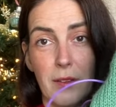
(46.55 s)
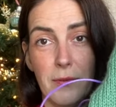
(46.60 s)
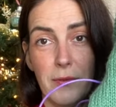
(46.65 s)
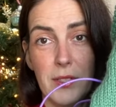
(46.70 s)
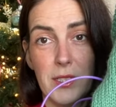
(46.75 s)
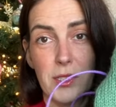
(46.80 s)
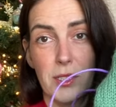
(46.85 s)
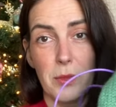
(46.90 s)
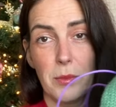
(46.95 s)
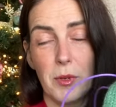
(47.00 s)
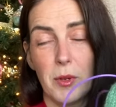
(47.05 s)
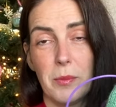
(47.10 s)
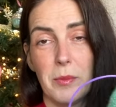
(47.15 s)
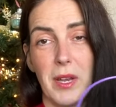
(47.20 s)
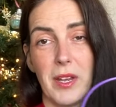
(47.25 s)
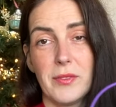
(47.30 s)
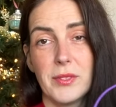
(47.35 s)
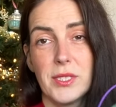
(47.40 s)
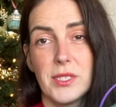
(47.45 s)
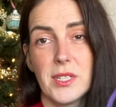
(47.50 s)
finished the bottom.
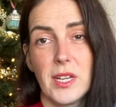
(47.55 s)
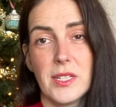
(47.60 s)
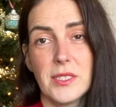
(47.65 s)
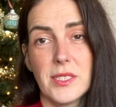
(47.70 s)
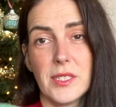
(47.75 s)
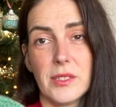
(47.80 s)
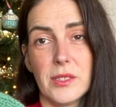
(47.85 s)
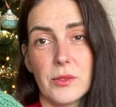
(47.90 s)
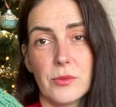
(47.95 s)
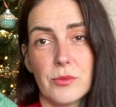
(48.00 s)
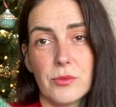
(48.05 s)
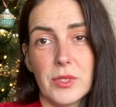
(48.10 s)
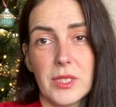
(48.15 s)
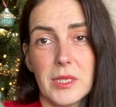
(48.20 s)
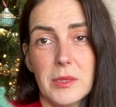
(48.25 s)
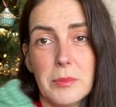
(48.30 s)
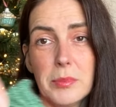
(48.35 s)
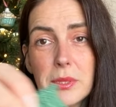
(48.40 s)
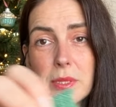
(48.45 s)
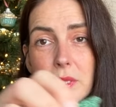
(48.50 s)
I've started the
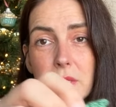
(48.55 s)
rib.